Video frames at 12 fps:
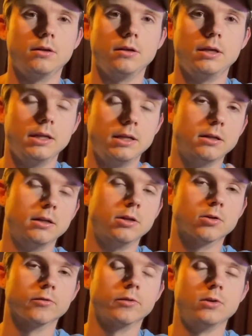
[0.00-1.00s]
in an
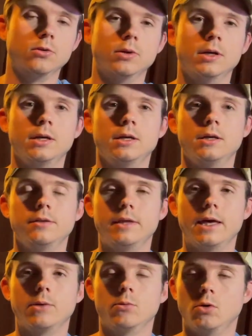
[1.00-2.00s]
interview
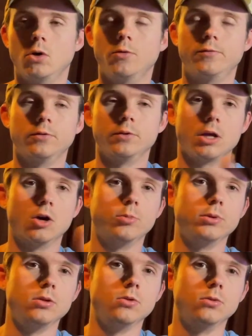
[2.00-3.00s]
that will hopefully help
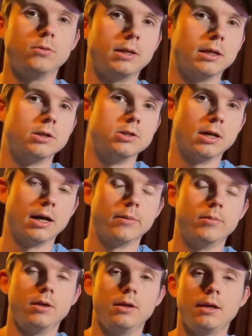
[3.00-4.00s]
you get a job
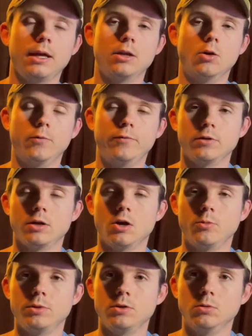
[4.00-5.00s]
and hopefully
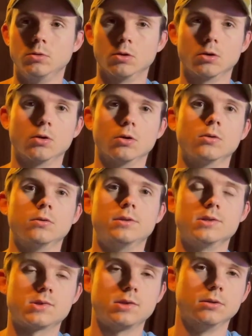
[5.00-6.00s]
help you learn the
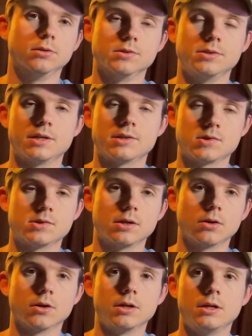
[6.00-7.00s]
skills
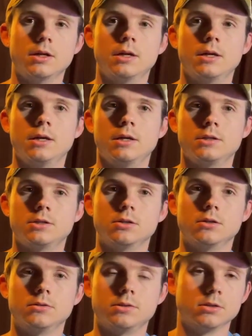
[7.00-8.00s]
necessary
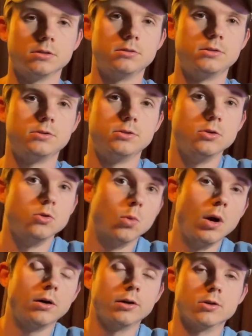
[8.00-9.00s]
to to do
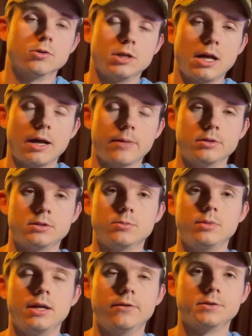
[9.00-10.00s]
well at your job and to
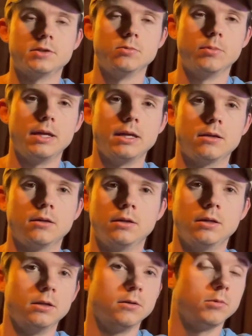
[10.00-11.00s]
be able to make
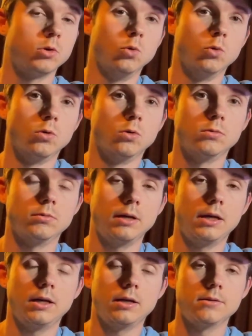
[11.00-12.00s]
cool
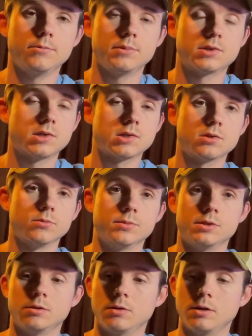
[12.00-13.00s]
uh,
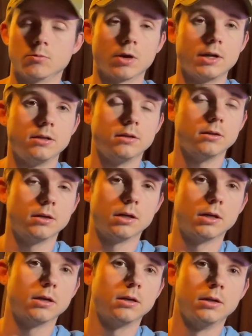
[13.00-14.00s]
systems and, and write,
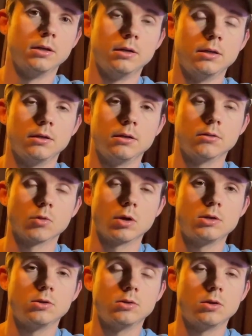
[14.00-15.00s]
uh,
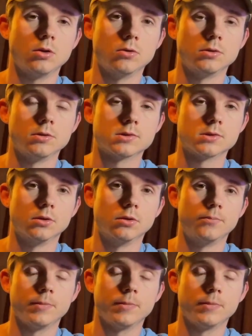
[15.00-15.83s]
write good code. So